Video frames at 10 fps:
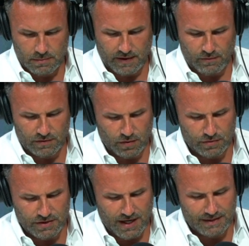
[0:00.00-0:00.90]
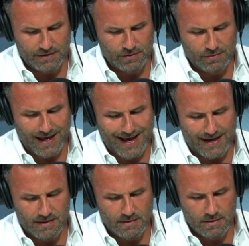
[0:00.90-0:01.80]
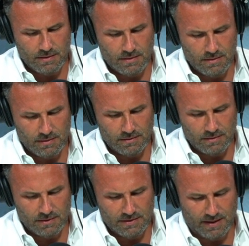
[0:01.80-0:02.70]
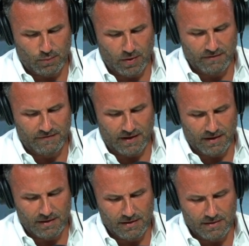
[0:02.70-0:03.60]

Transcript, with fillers: Everyone told you not to do that. Yeah. Except one fella.